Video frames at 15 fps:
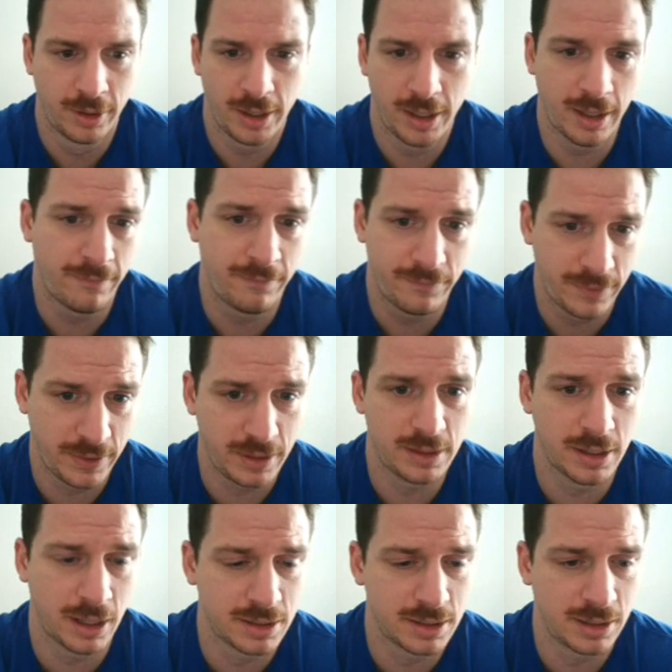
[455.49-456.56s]
if he
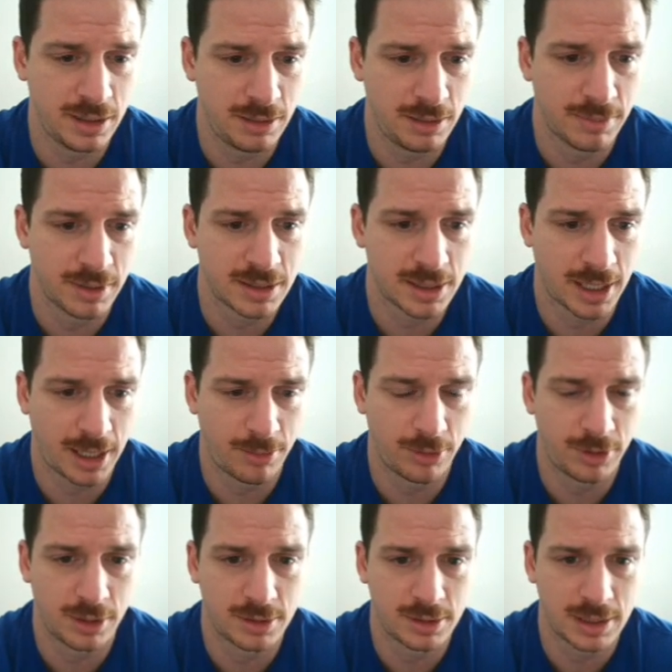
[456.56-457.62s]
does indeed miss time
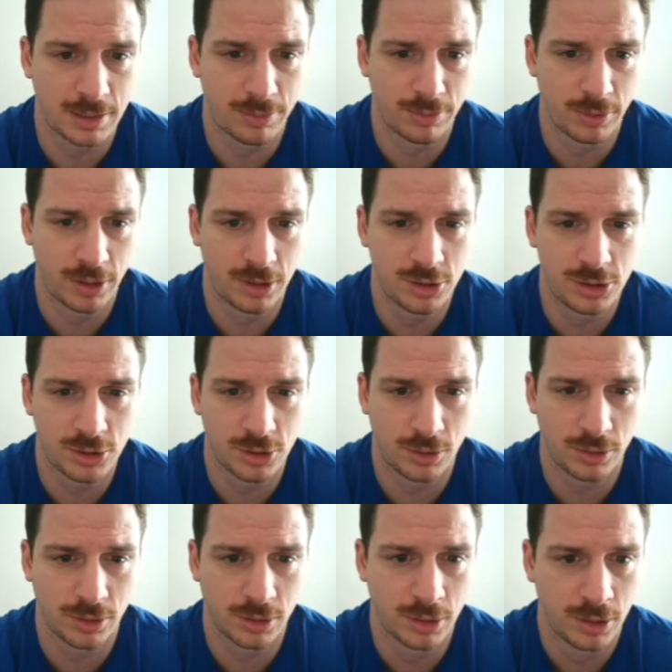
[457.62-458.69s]
with his separated
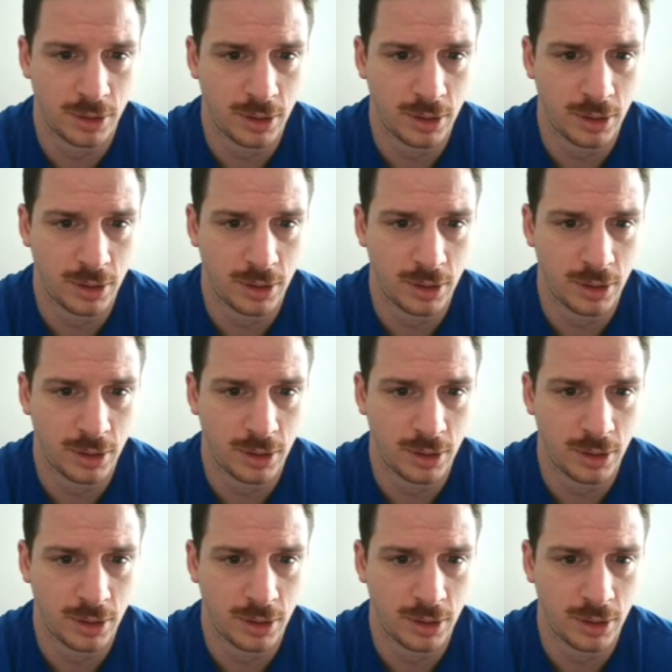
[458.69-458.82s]
shoulder.